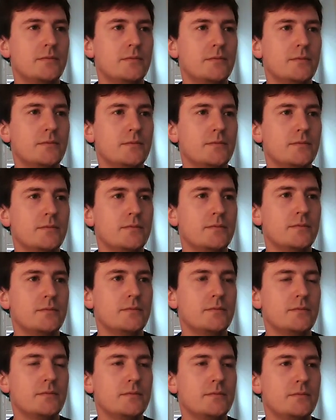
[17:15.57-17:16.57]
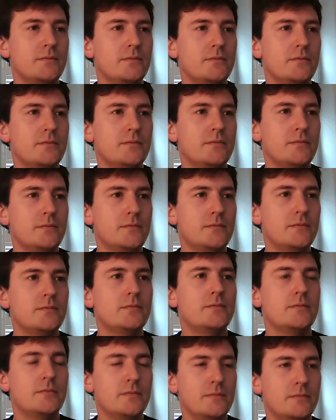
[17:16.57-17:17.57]

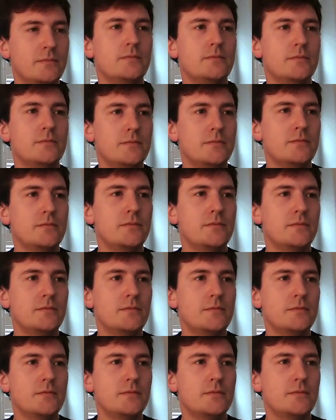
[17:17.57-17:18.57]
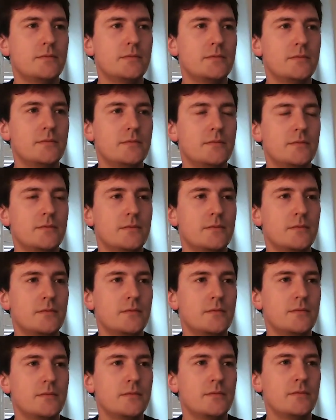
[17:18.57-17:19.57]

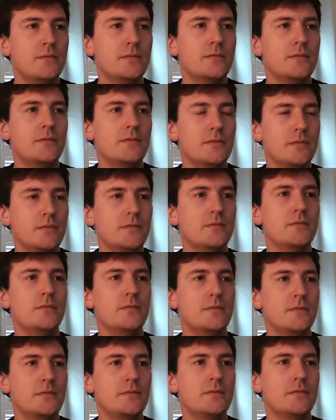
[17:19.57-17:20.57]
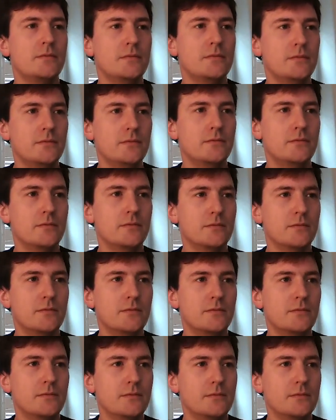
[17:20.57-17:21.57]

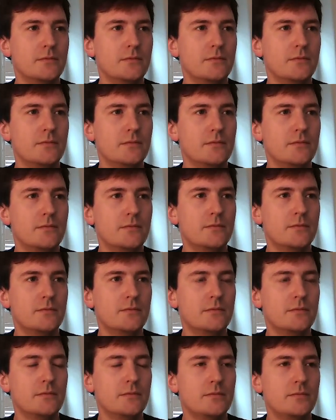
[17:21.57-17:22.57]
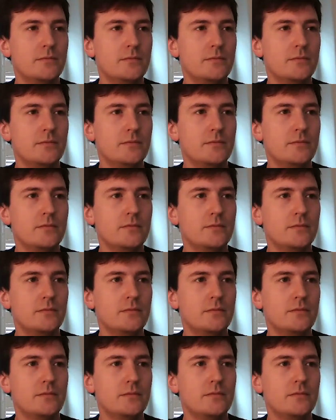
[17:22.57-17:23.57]

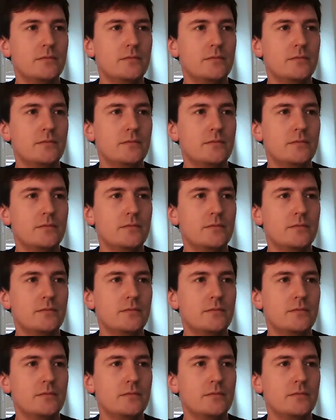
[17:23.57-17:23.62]
(silent)